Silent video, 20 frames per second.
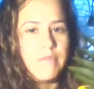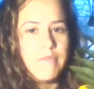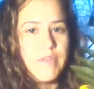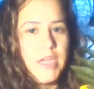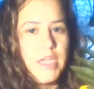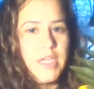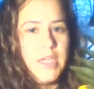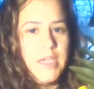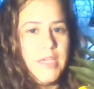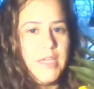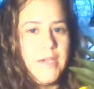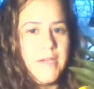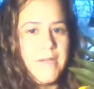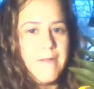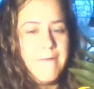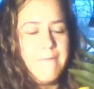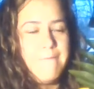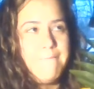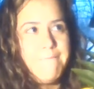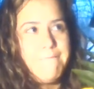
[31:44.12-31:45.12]
right here
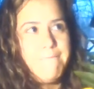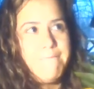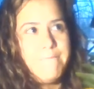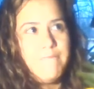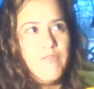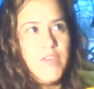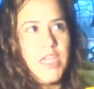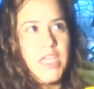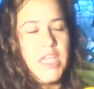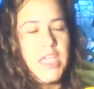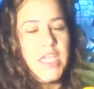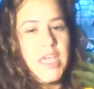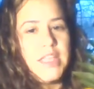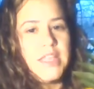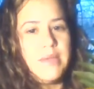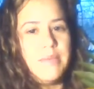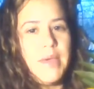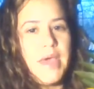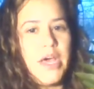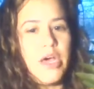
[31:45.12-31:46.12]
so I can
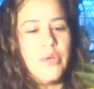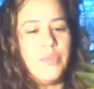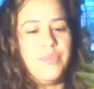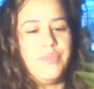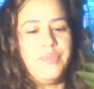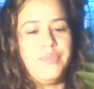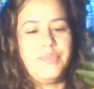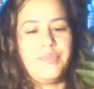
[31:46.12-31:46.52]
get them out